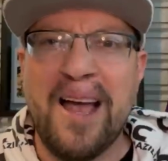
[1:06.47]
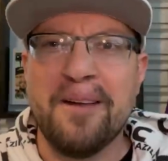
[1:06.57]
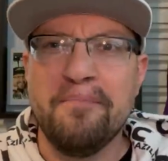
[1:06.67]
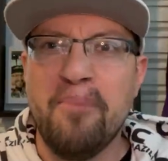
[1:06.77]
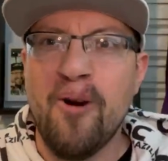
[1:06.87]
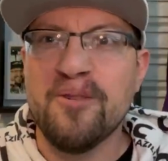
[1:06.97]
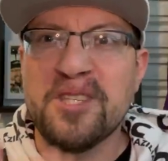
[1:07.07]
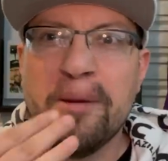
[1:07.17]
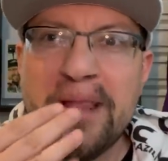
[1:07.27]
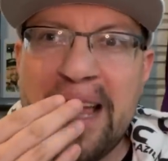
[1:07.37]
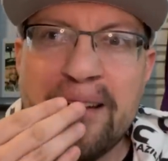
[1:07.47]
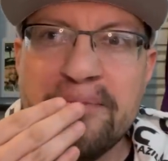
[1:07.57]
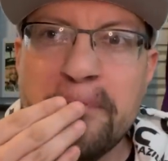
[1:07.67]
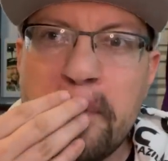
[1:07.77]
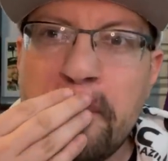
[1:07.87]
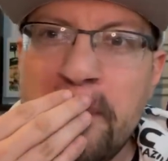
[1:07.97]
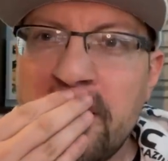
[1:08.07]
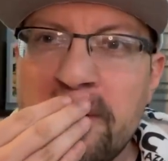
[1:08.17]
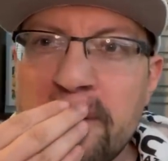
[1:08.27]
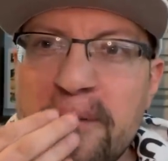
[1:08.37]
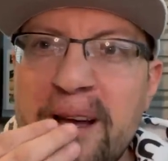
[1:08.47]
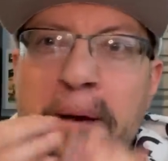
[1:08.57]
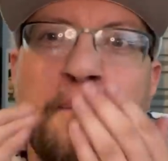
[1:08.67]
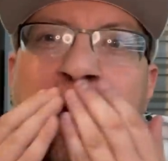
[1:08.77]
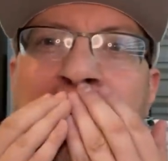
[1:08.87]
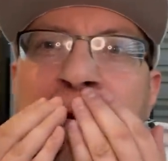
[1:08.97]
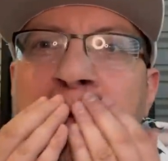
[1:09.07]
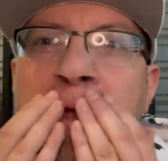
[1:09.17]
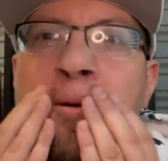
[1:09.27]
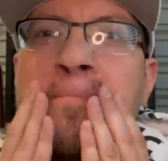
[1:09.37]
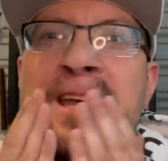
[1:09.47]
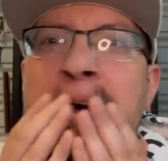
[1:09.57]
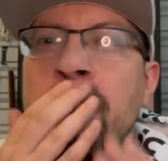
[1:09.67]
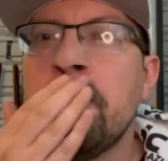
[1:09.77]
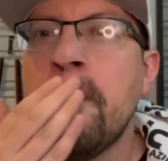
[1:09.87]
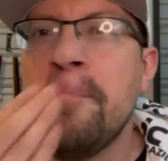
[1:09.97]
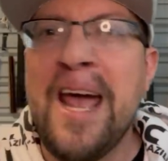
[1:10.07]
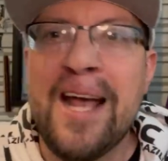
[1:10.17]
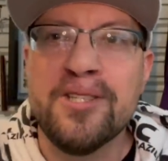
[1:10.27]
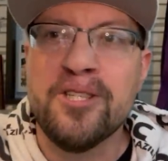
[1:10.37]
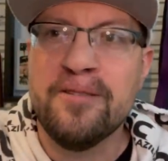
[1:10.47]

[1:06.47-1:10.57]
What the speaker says: I can borrow some of that and put it right up in here and help me out with my patch.